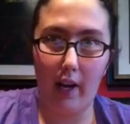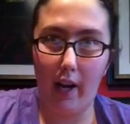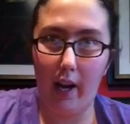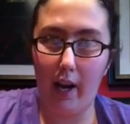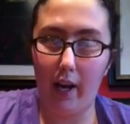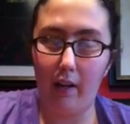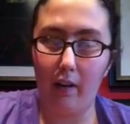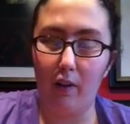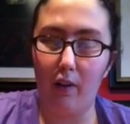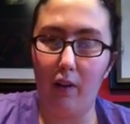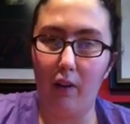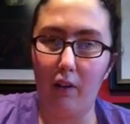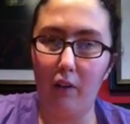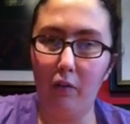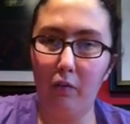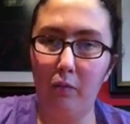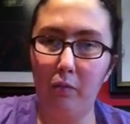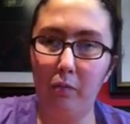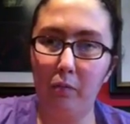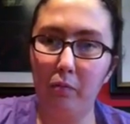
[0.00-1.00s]
at
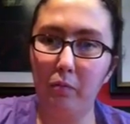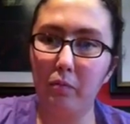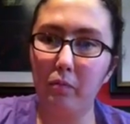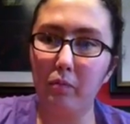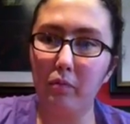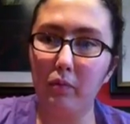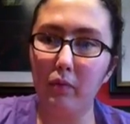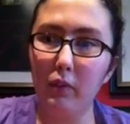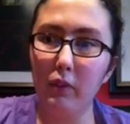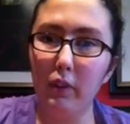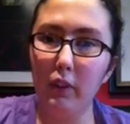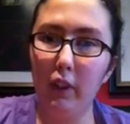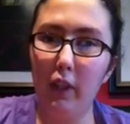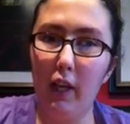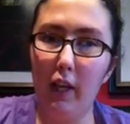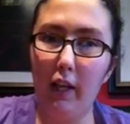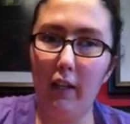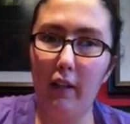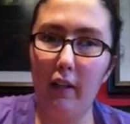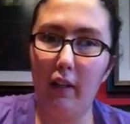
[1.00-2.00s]
all.
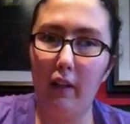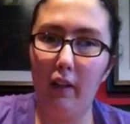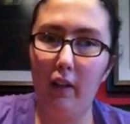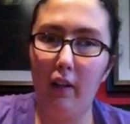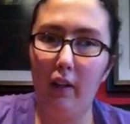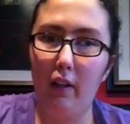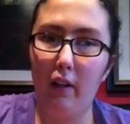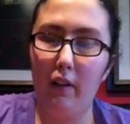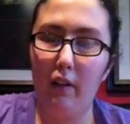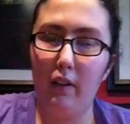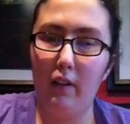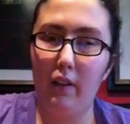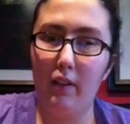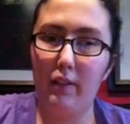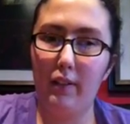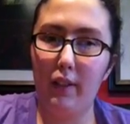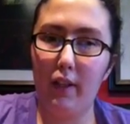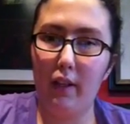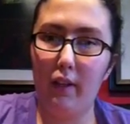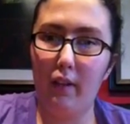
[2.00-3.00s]
And you
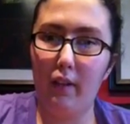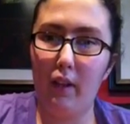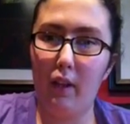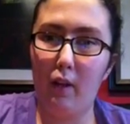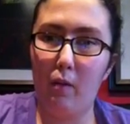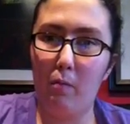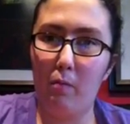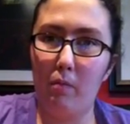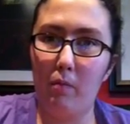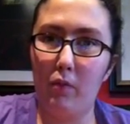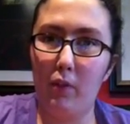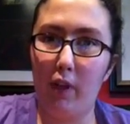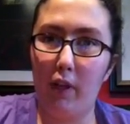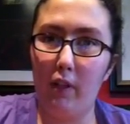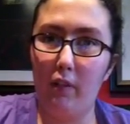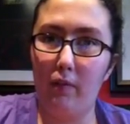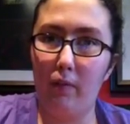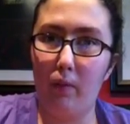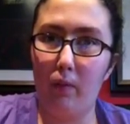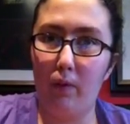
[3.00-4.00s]
saw them
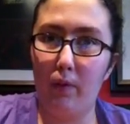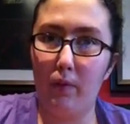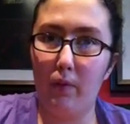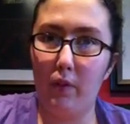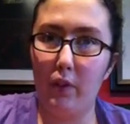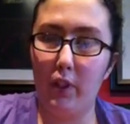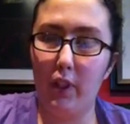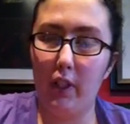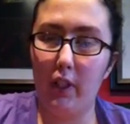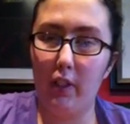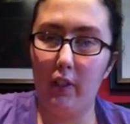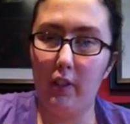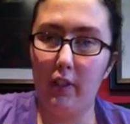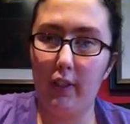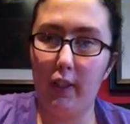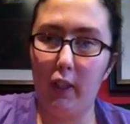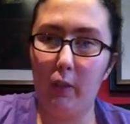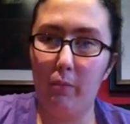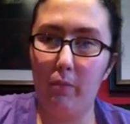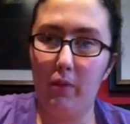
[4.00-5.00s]
trying to force Regina to
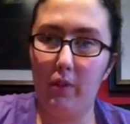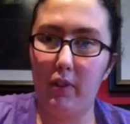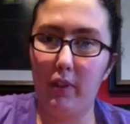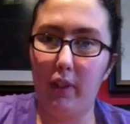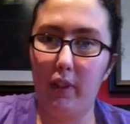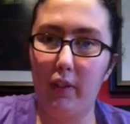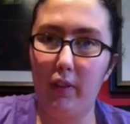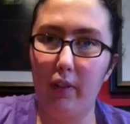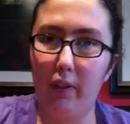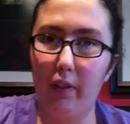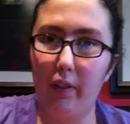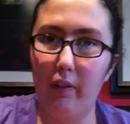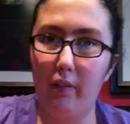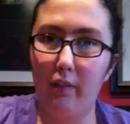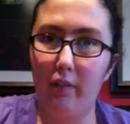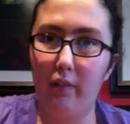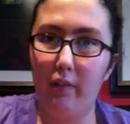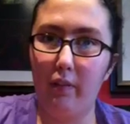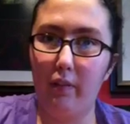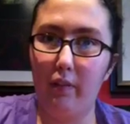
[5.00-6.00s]
keep the secret,
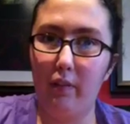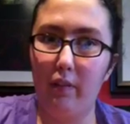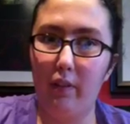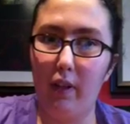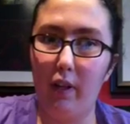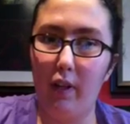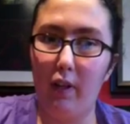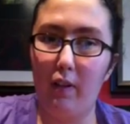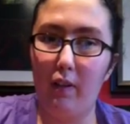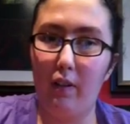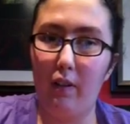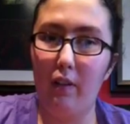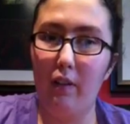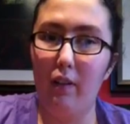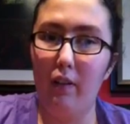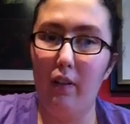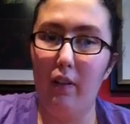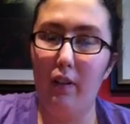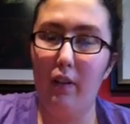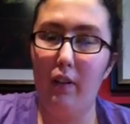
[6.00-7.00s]
and